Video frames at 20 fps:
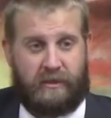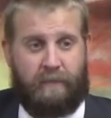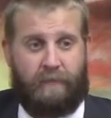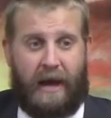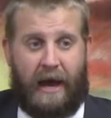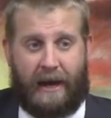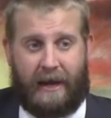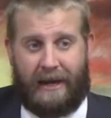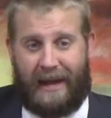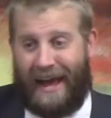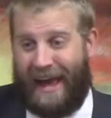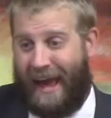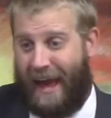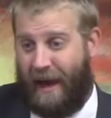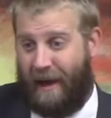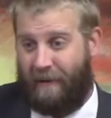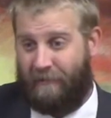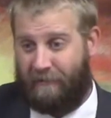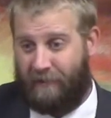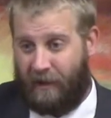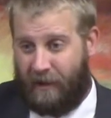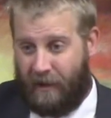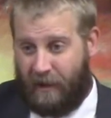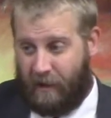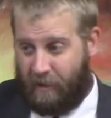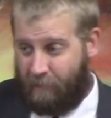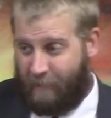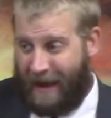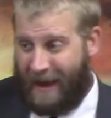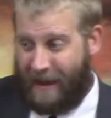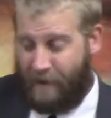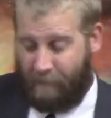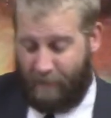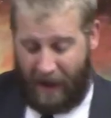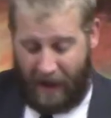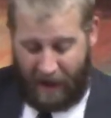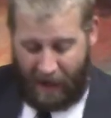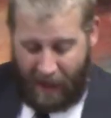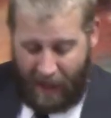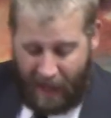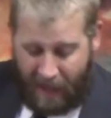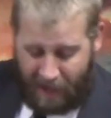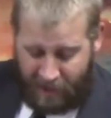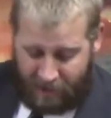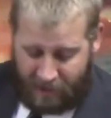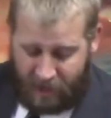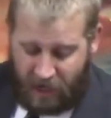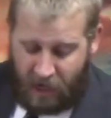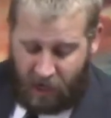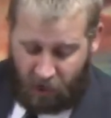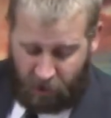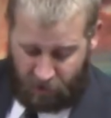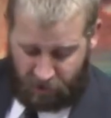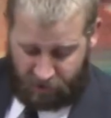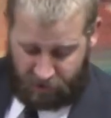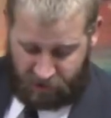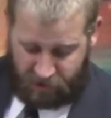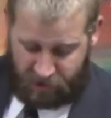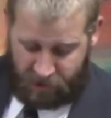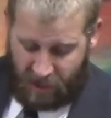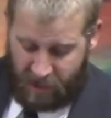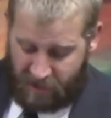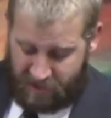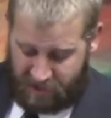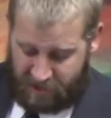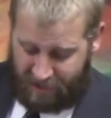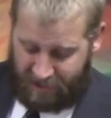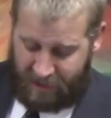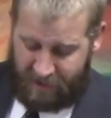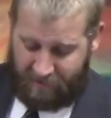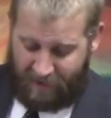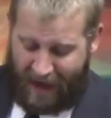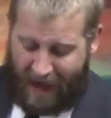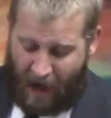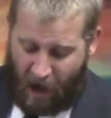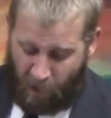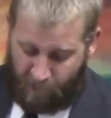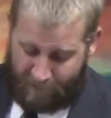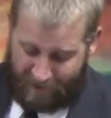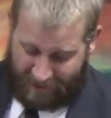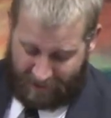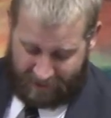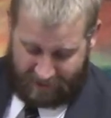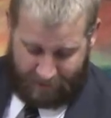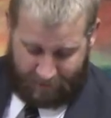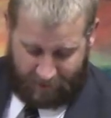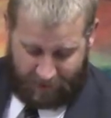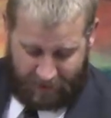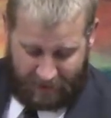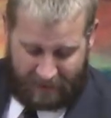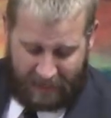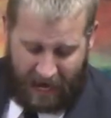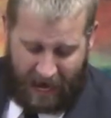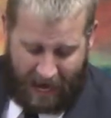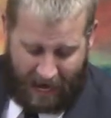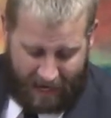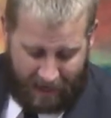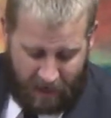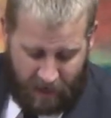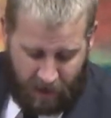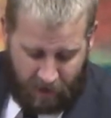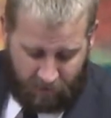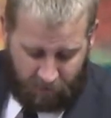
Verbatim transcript: I'm not going to have my, my end years to live out because I'm going to die.